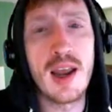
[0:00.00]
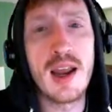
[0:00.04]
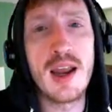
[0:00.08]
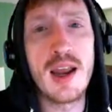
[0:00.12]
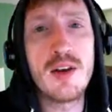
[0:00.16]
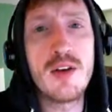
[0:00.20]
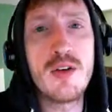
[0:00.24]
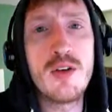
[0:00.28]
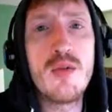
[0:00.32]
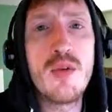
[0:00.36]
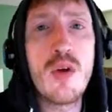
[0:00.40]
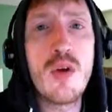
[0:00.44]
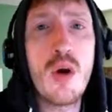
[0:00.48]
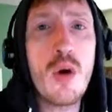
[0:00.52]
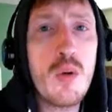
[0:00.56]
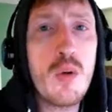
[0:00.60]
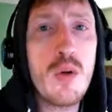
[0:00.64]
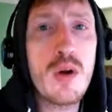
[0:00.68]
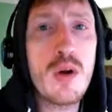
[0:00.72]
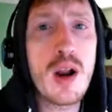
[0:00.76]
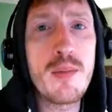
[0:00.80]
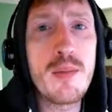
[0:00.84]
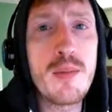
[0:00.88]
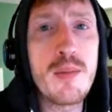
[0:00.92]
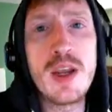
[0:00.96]
And you know
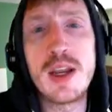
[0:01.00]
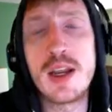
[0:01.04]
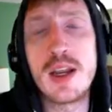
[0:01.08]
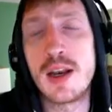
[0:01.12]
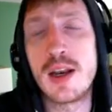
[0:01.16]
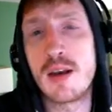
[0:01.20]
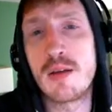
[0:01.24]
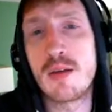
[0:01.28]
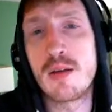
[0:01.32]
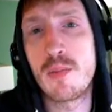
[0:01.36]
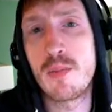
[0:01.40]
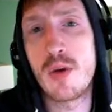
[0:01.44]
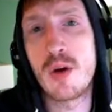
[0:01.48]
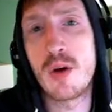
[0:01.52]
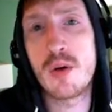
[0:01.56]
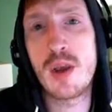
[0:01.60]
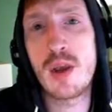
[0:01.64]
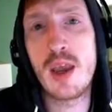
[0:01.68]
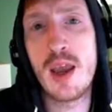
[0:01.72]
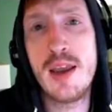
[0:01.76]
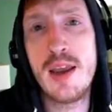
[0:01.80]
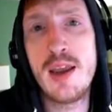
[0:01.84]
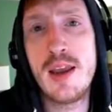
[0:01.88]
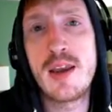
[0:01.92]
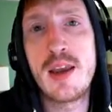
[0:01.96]
what I mean,
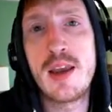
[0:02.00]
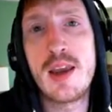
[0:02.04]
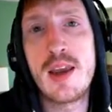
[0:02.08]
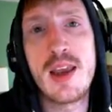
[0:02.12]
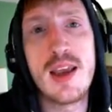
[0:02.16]
okay?